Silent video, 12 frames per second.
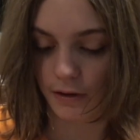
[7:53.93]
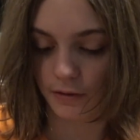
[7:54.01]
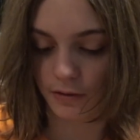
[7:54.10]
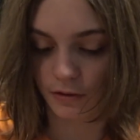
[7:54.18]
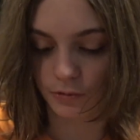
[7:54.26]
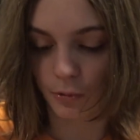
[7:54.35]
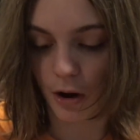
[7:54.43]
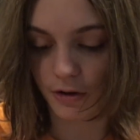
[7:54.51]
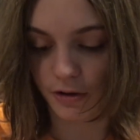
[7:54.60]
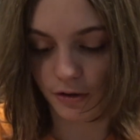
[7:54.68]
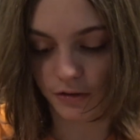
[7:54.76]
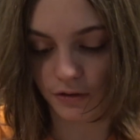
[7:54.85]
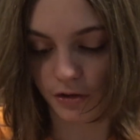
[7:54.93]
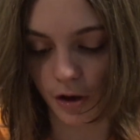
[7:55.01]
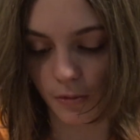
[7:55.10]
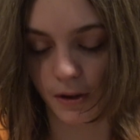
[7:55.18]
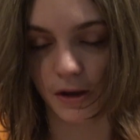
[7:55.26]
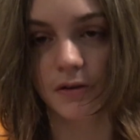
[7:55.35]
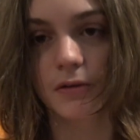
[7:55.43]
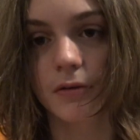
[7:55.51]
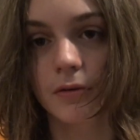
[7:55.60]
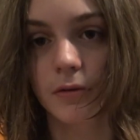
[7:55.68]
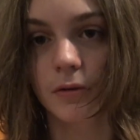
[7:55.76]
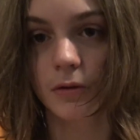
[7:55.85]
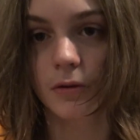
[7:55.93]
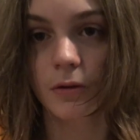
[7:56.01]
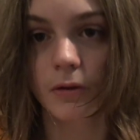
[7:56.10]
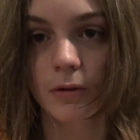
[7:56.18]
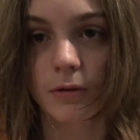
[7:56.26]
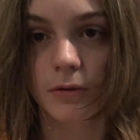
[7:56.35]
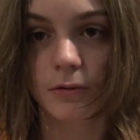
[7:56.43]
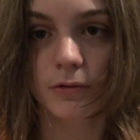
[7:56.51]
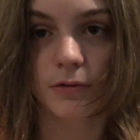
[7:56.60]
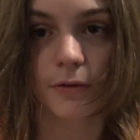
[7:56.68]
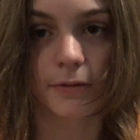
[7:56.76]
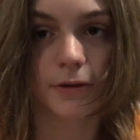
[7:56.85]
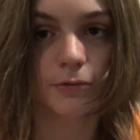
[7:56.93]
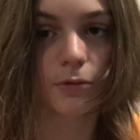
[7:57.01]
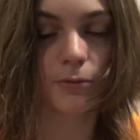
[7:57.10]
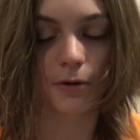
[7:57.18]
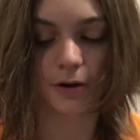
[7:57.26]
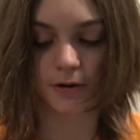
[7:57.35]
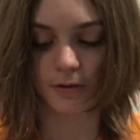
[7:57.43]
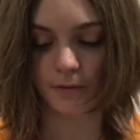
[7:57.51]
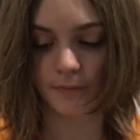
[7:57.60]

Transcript: because water doesn't go in. So this will work.